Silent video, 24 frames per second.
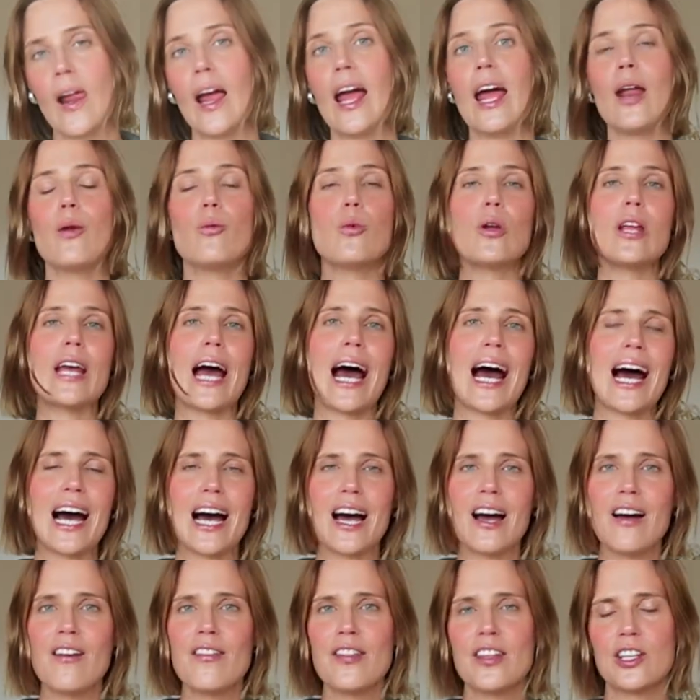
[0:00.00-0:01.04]
And we
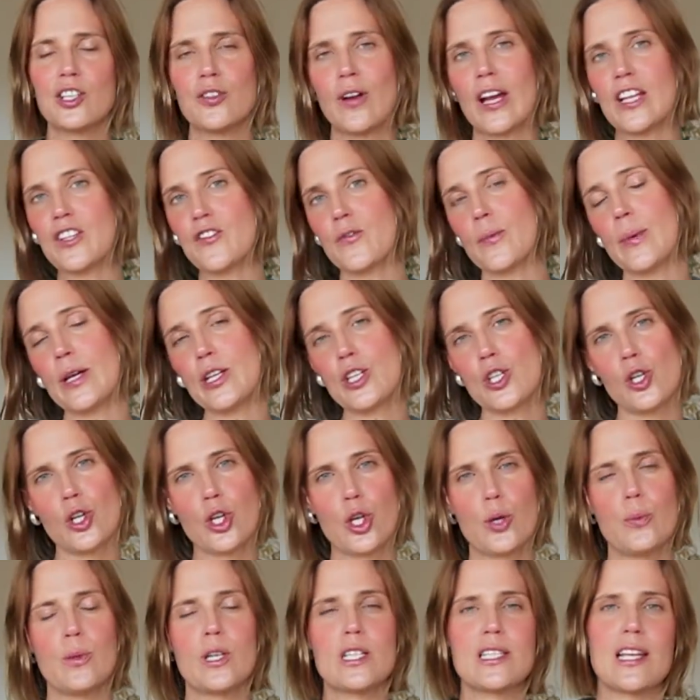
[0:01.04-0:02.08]
have the transformational
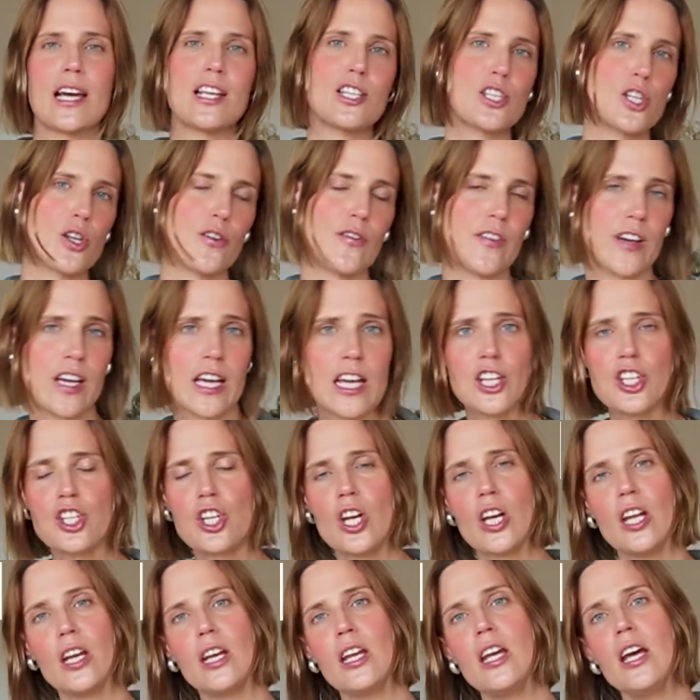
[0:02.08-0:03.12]
human design
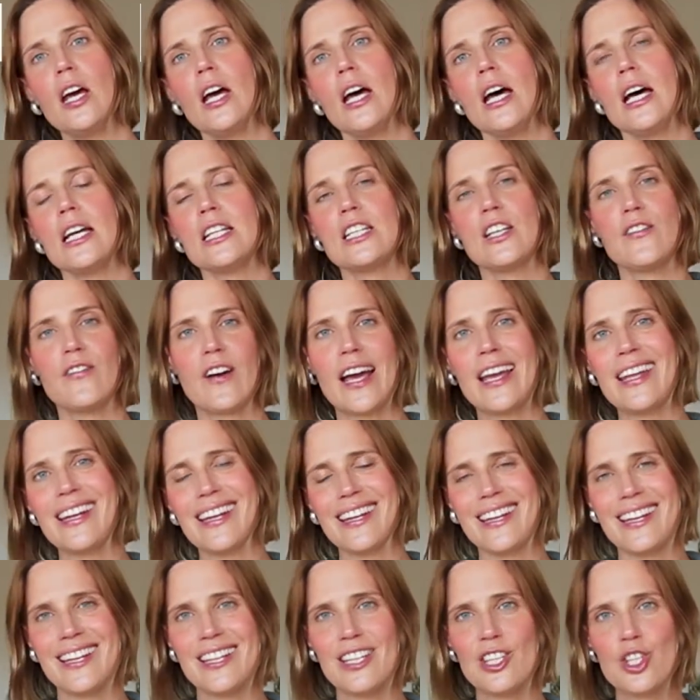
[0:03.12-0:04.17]
certification
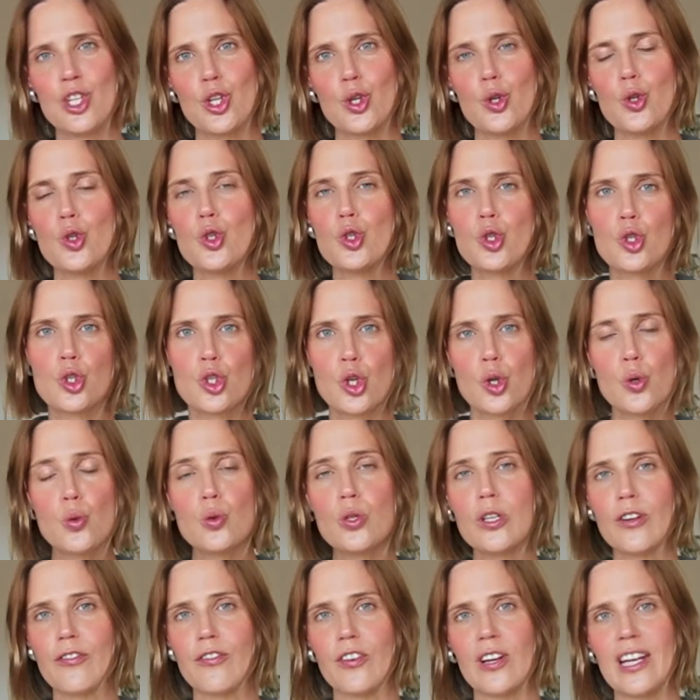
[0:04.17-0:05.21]
divided into 2
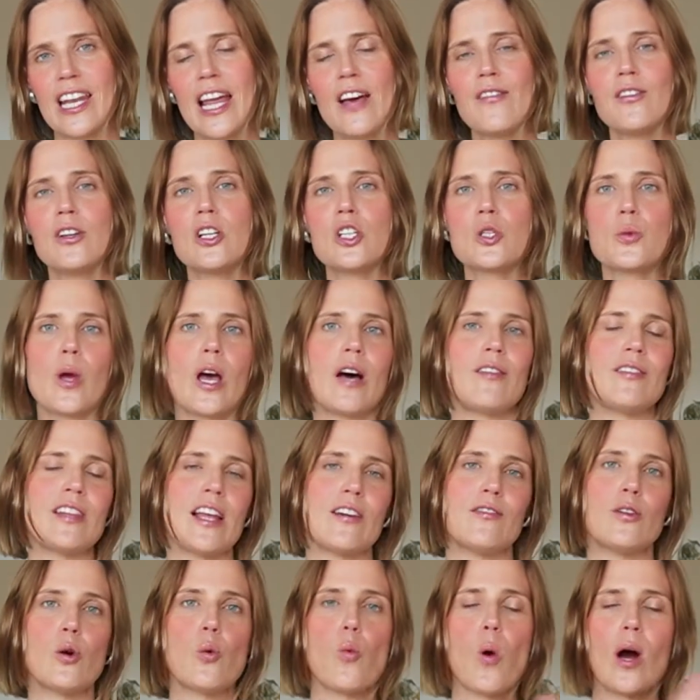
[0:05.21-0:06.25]
different levels. We have
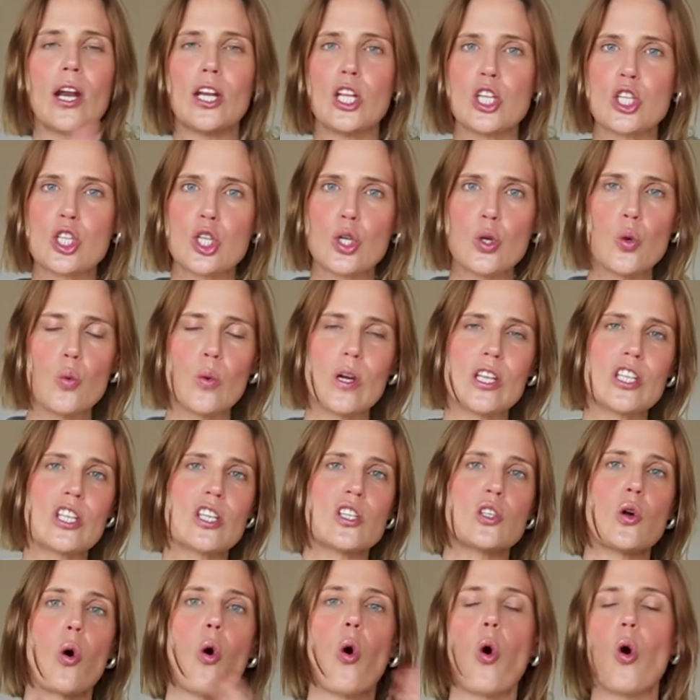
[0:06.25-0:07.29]
level 1 and 2, which
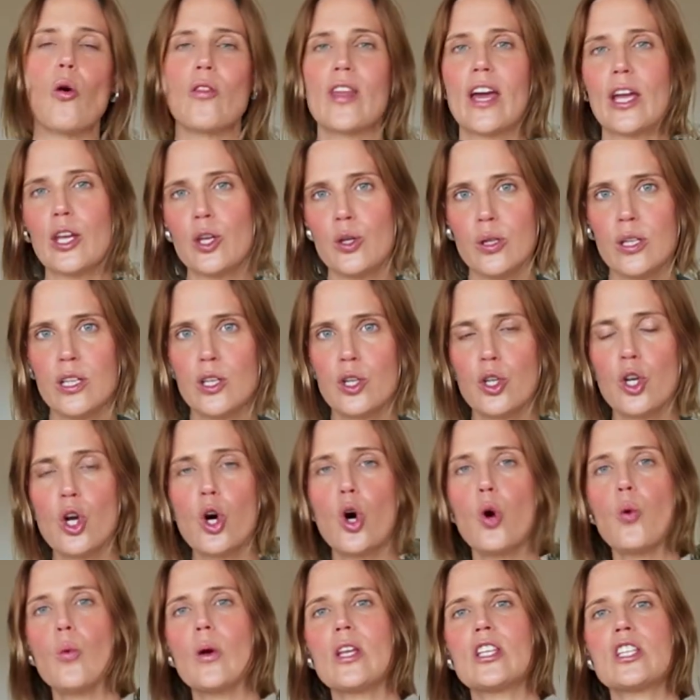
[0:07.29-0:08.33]
is all that you need to
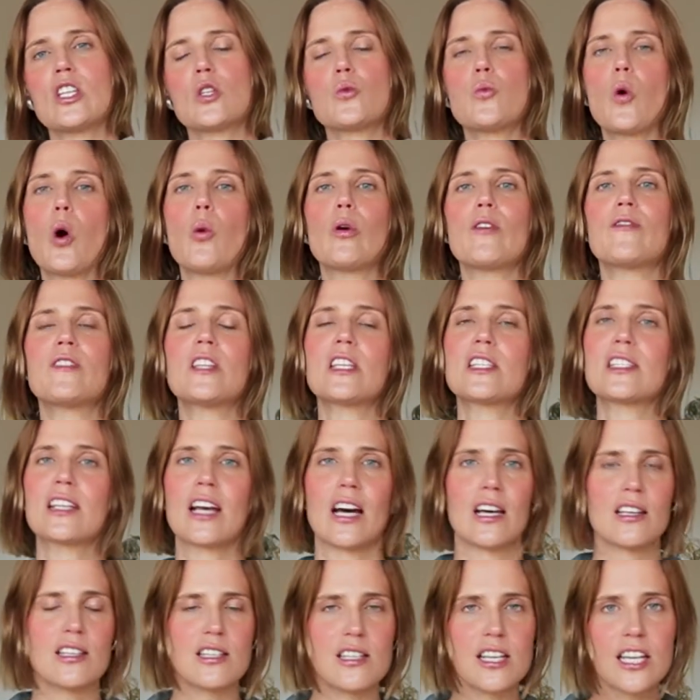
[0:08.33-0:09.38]
know, which is what we've
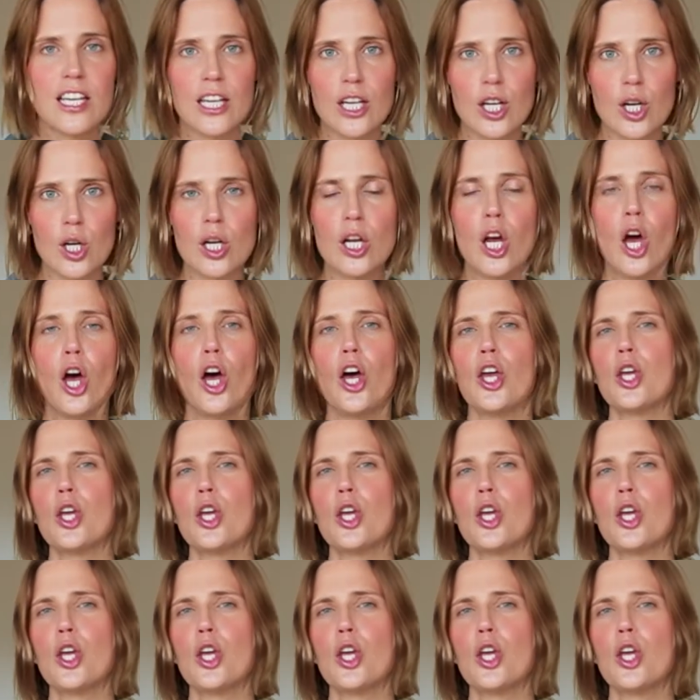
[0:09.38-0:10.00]
discussed here.